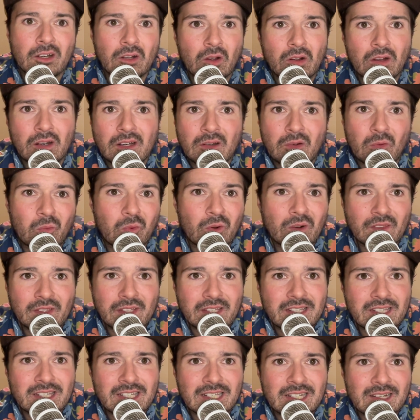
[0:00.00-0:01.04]
know, were
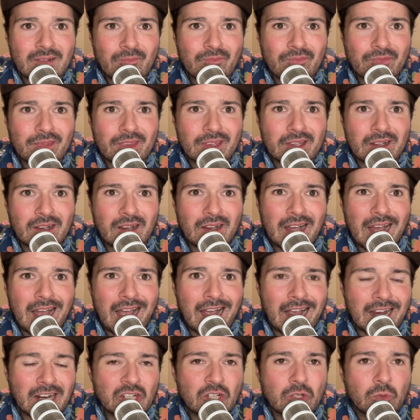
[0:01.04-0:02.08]
these
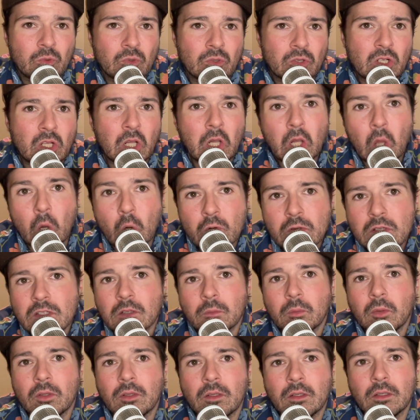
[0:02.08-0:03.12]
actual
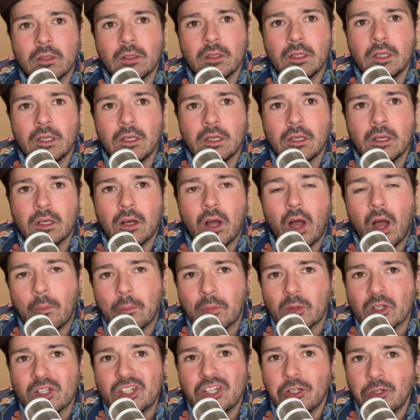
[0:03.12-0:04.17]
closable
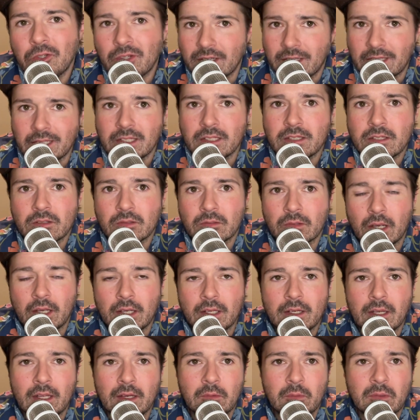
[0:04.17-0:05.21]
opportunities,
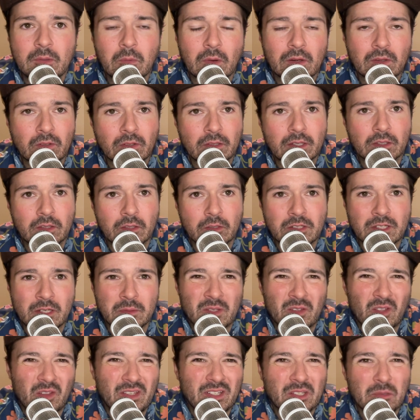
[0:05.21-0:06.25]
right? And we'd want to look at those types
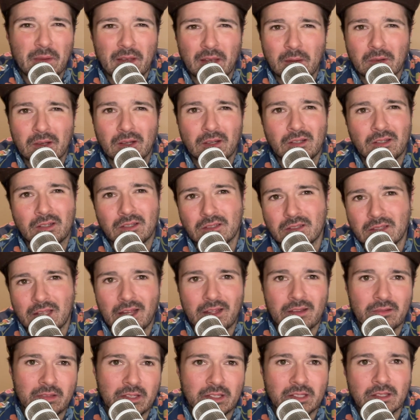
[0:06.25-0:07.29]
of spam calls,
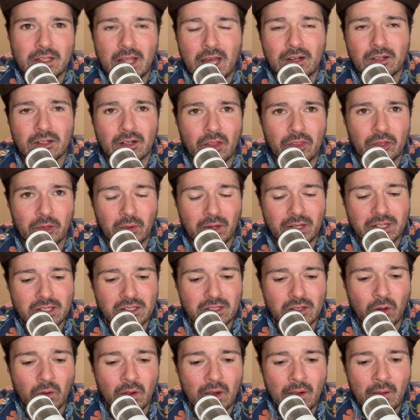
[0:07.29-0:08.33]
that, this, that, or otherwise.
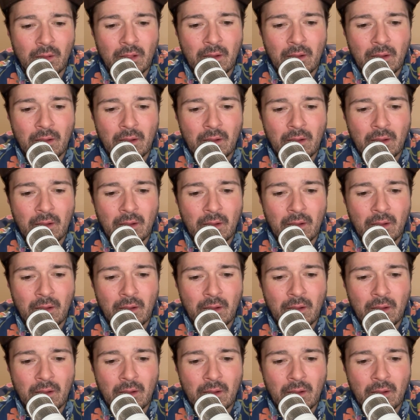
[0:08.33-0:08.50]
So